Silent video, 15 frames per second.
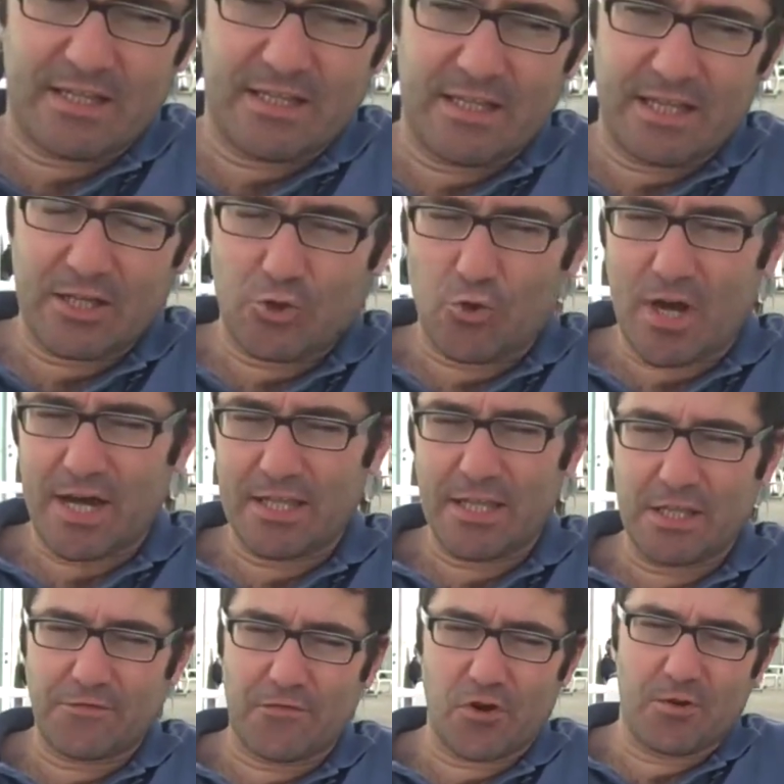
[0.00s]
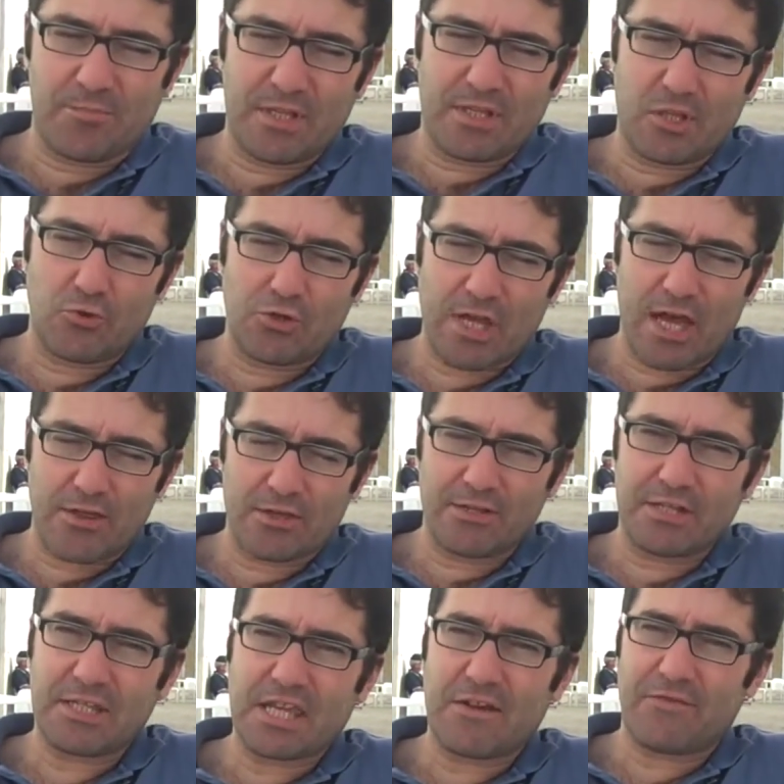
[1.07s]
This wine is from the
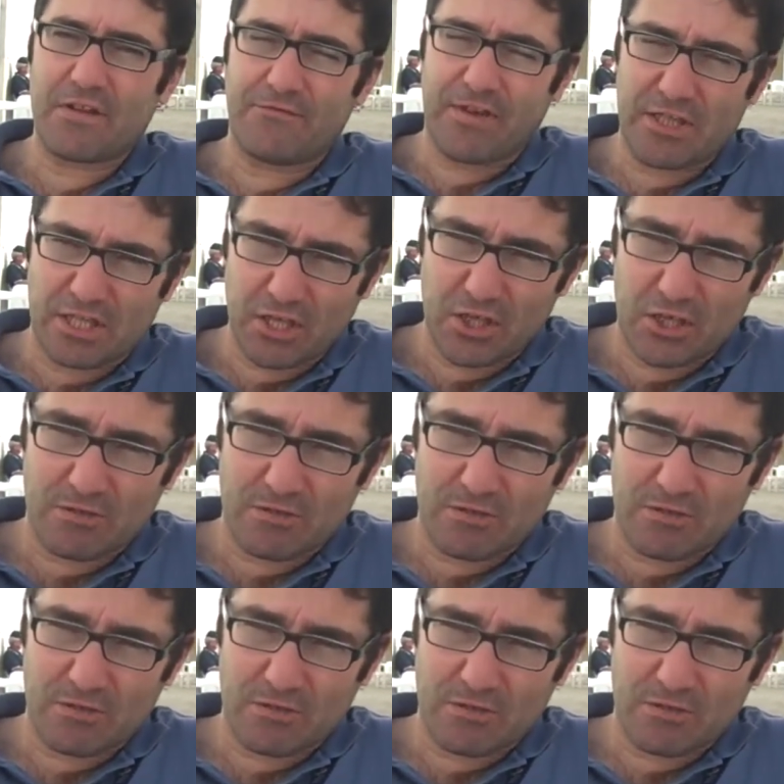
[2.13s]
2007 vintage.